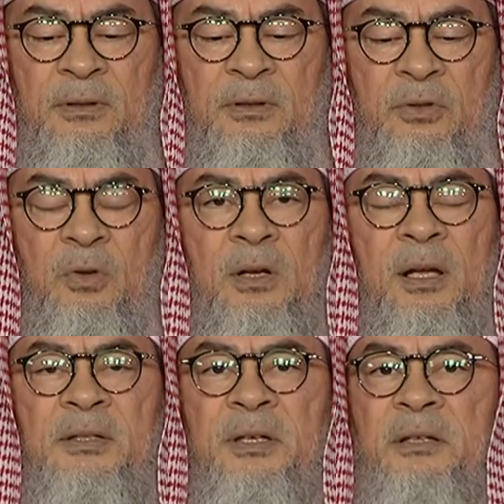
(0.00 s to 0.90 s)
So
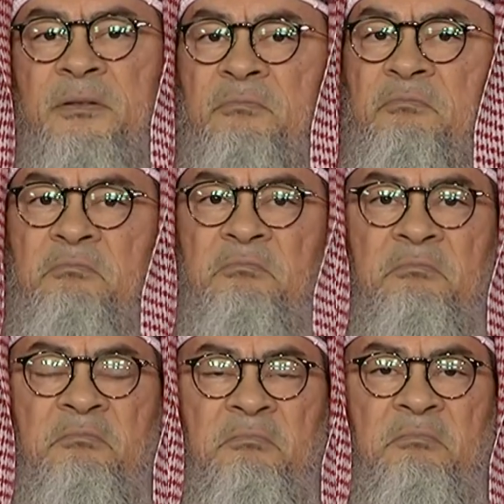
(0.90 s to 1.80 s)
Allah says,
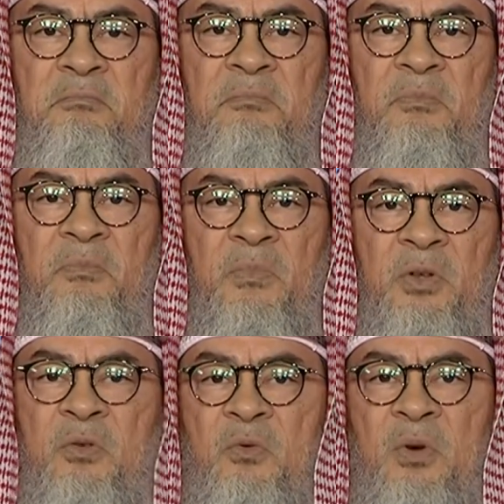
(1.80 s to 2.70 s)

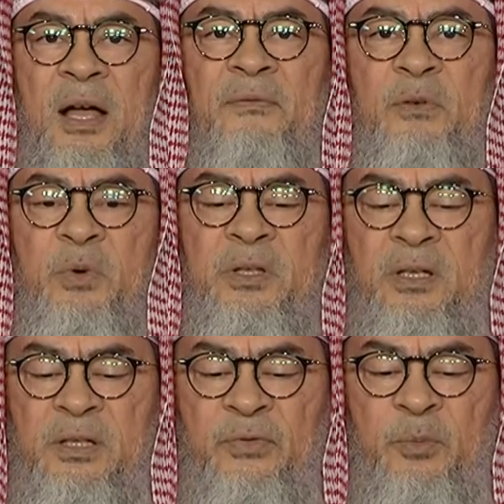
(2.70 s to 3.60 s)
you have a
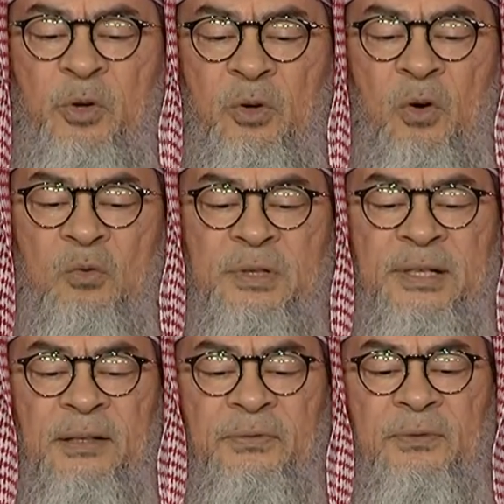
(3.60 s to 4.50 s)
witness from your own
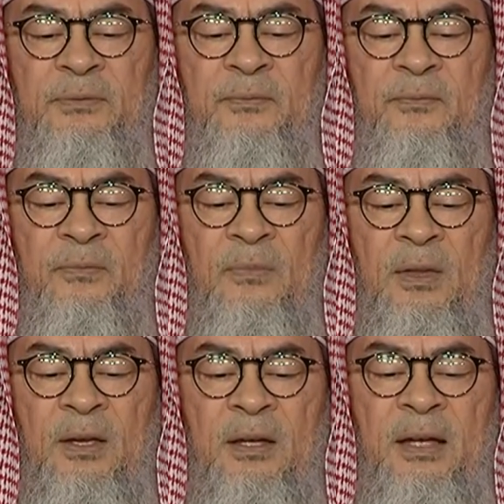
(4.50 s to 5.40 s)
self
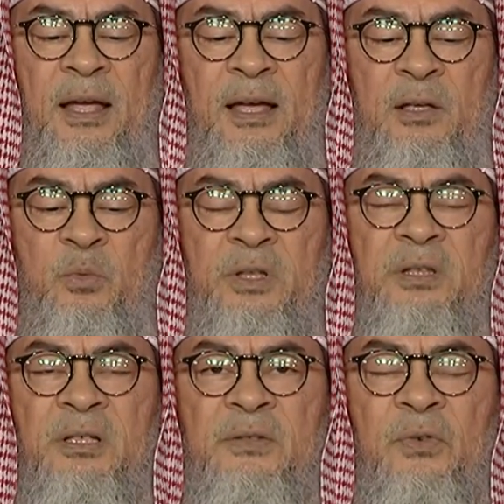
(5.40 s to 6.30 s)
and a
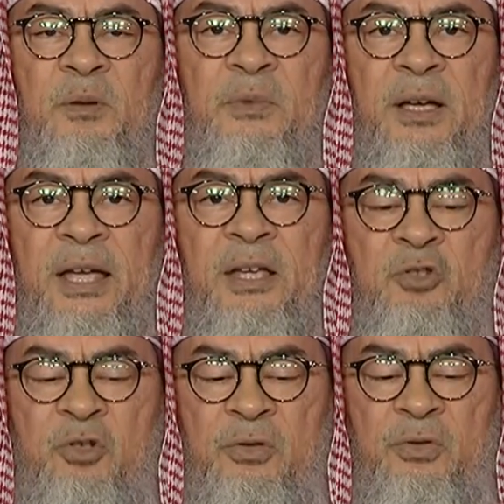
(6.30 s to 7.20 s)
witness from the
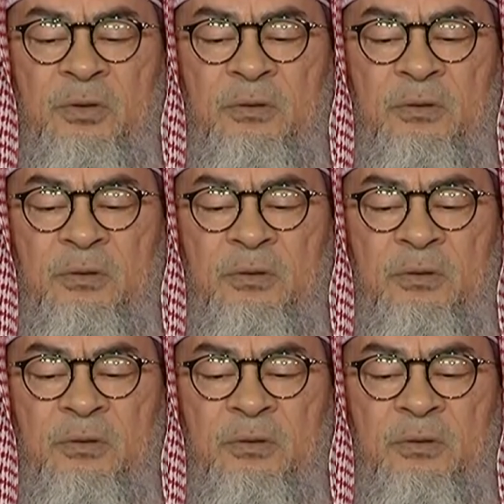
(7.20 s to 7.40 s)
angels.